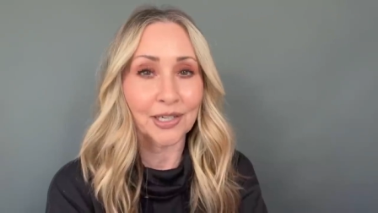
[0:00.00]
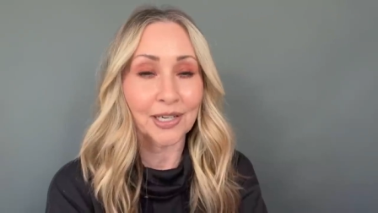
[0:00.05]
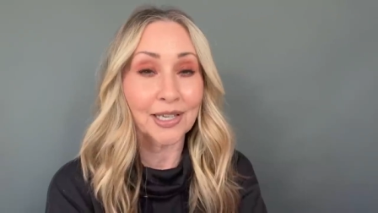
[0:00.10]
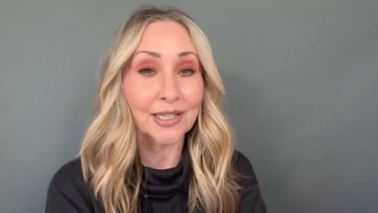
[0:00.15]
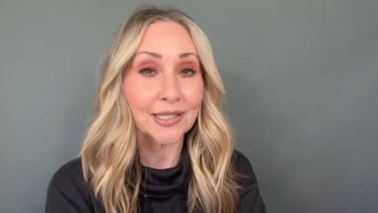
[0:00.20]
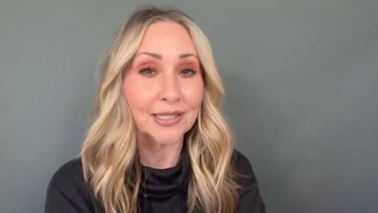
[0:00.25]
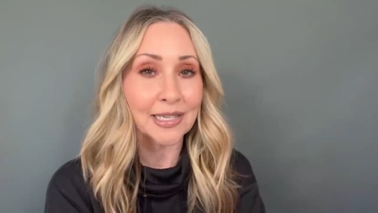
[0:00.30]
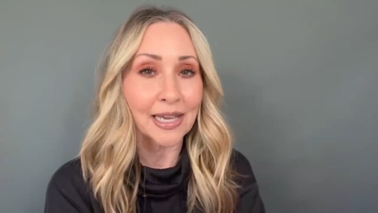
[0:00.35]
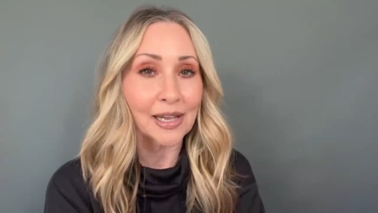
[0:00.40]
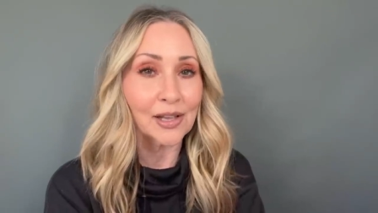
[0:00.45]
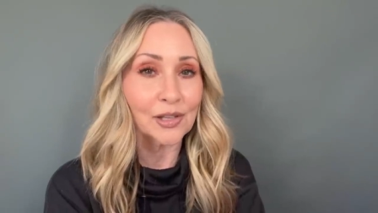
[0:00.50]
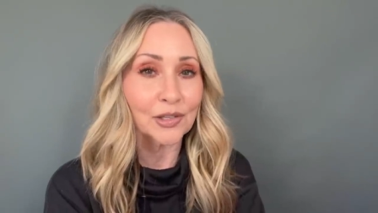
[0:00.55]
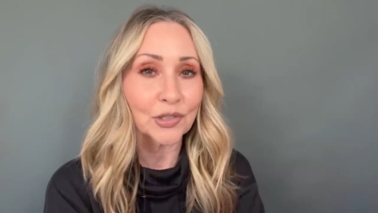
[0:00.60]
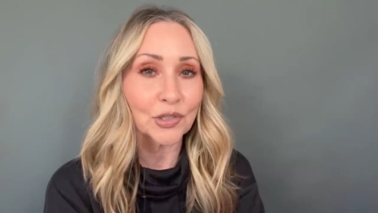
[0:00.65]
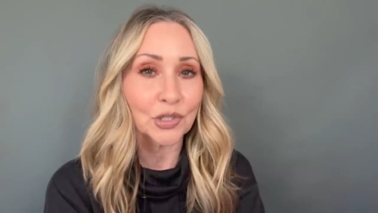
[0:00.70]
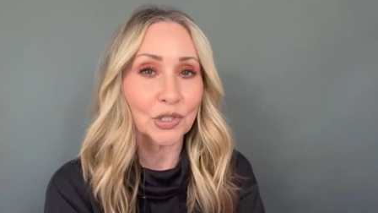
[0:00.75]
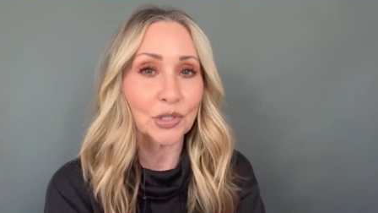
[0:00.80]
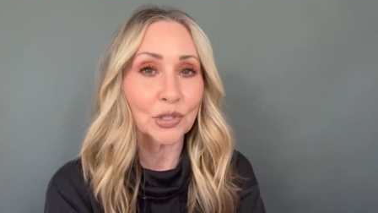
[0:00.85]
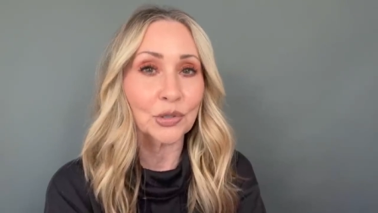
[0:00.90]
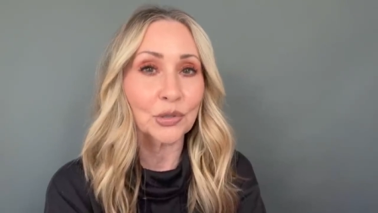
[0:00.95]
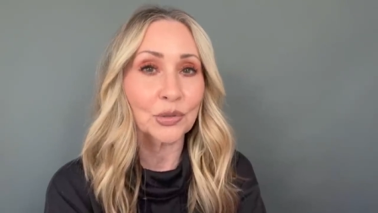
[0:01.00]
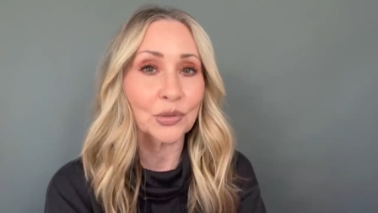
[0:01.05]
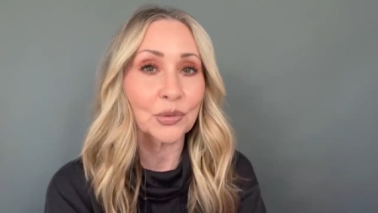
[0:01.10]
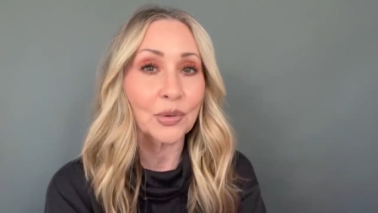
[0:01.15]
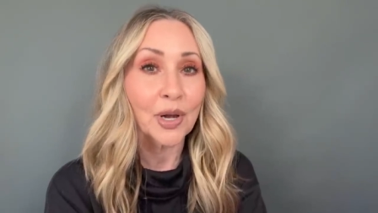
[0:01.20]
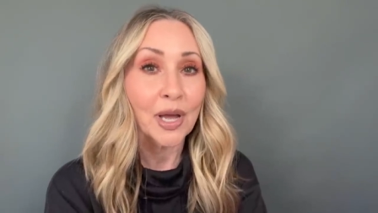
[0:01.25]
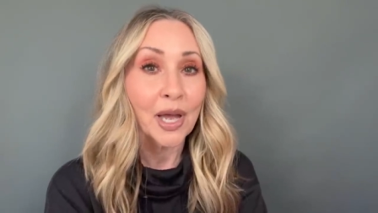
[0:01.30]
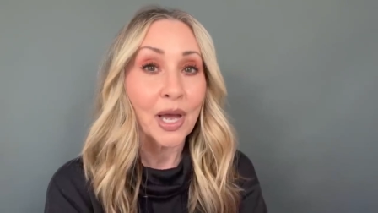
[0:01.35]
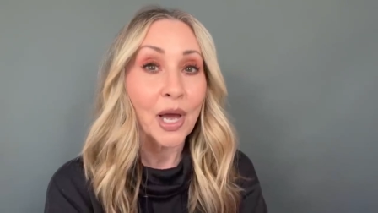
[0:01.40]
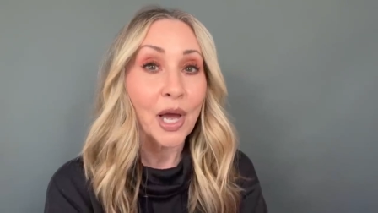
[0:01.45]
It's held to
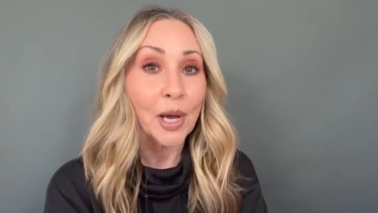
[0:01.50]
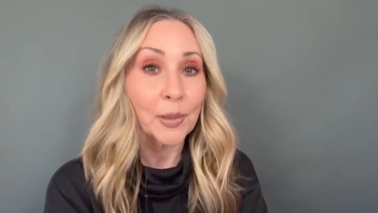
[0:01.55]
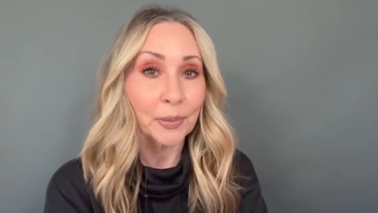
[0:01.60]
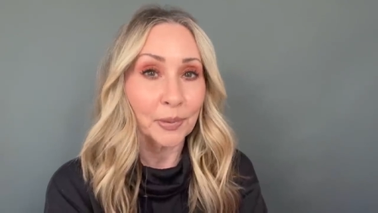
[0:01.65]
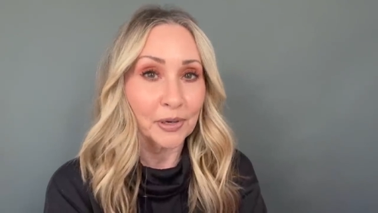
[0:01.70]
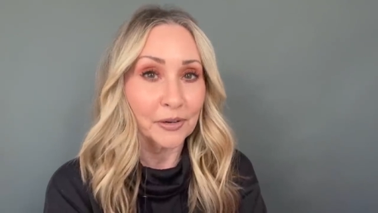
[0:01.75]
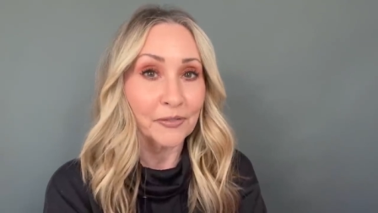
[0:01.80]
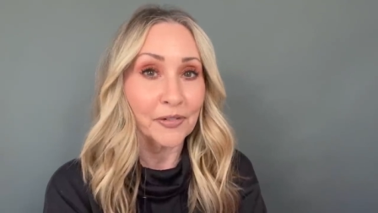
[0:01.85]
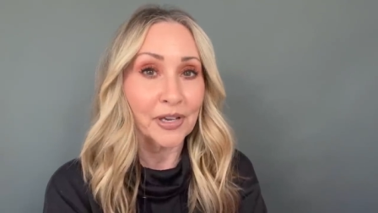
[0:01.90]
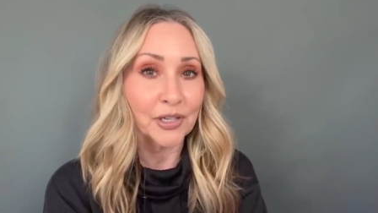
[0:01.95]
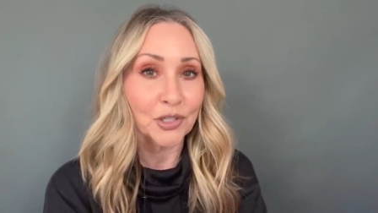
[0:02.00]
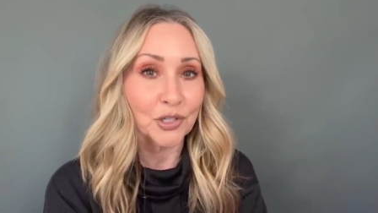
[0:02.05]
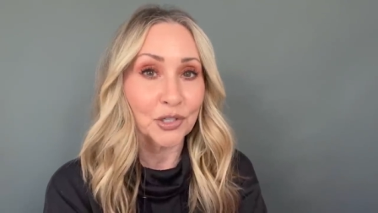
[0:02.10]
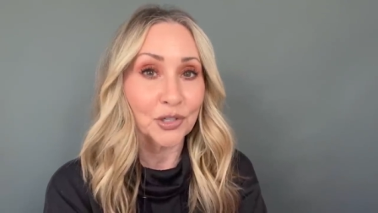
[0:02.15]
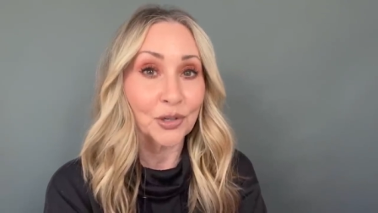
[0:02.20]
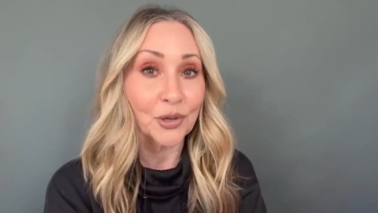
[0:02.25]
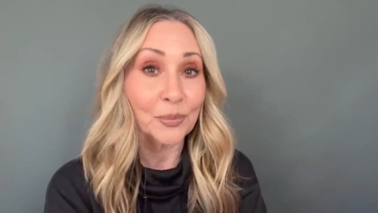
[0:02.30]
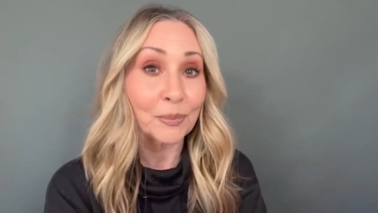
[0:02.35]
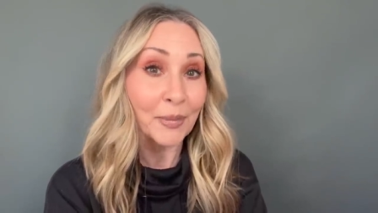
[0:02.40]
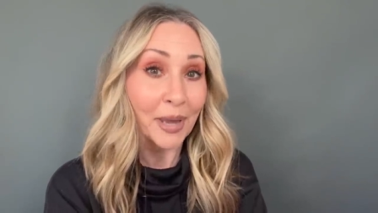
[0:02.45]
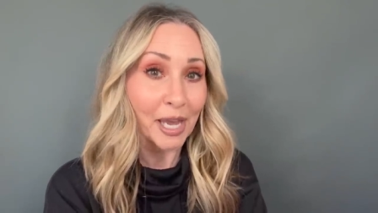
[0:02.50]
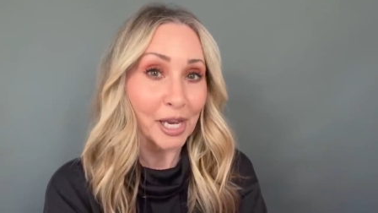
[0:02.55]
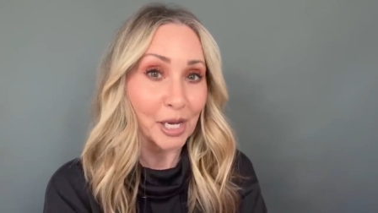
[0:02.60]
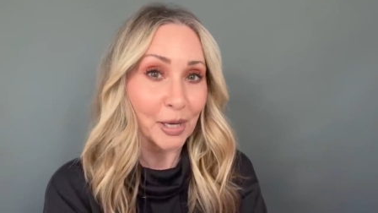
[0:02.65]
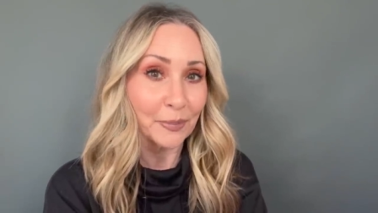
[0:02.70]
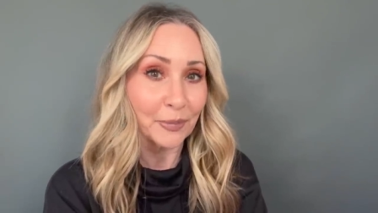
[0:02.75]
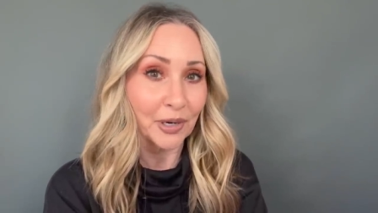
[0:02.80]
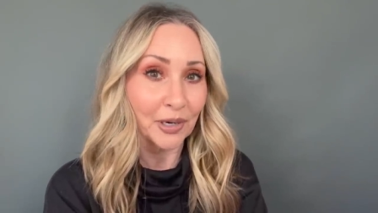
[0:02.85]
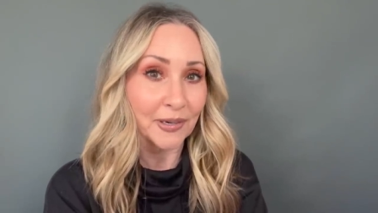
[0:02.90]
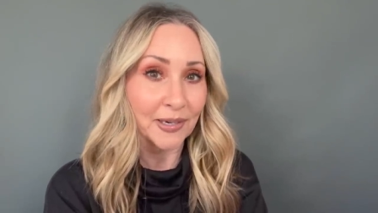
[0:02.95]
a professional
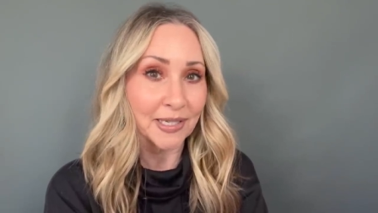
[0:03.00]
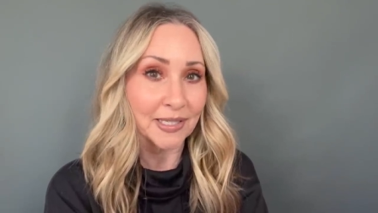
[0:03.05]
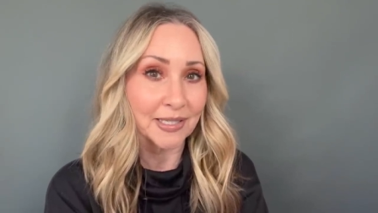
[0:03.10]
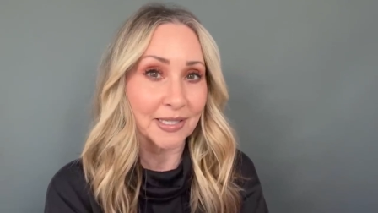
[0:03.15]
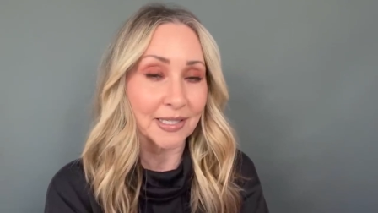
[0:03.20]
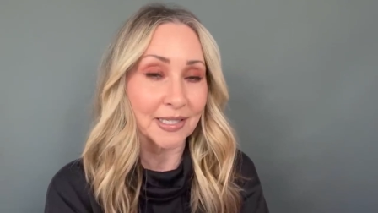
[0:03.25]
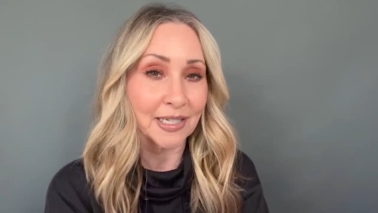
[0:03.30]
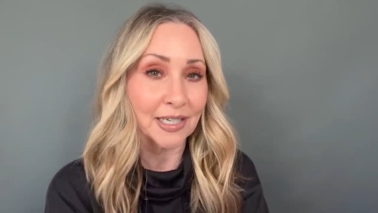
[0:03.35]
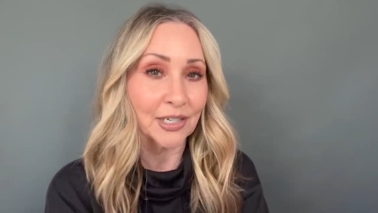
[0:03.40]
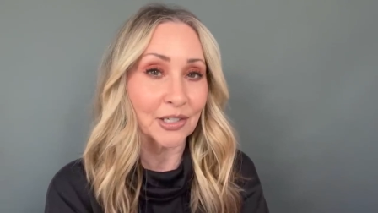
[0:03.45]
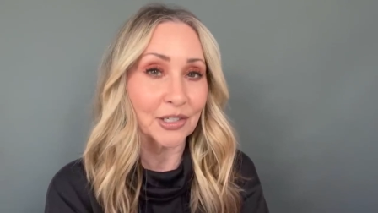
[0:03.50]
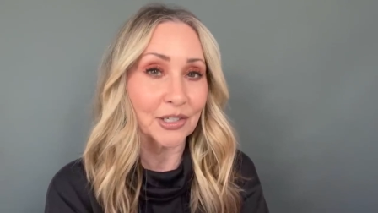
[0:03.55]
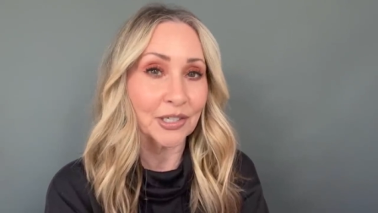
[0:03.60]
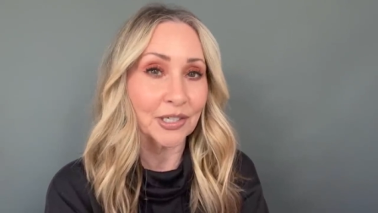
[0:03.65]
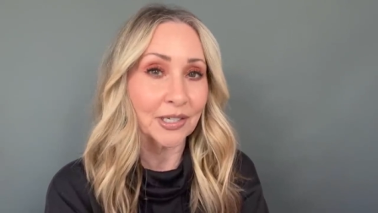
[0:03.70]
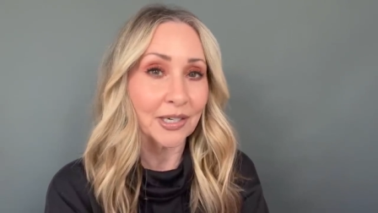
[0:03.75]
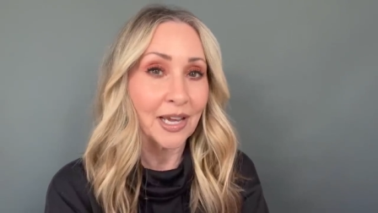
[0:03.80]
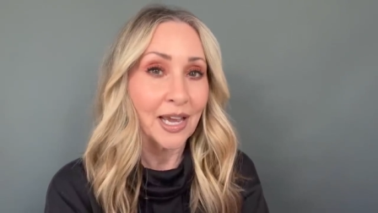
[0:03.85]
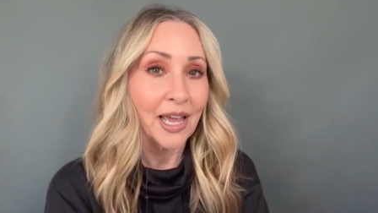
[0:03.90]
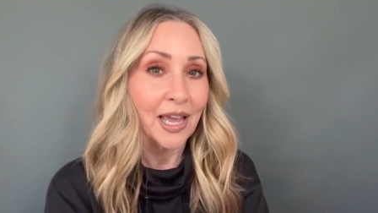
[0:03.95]
makeup artist standard,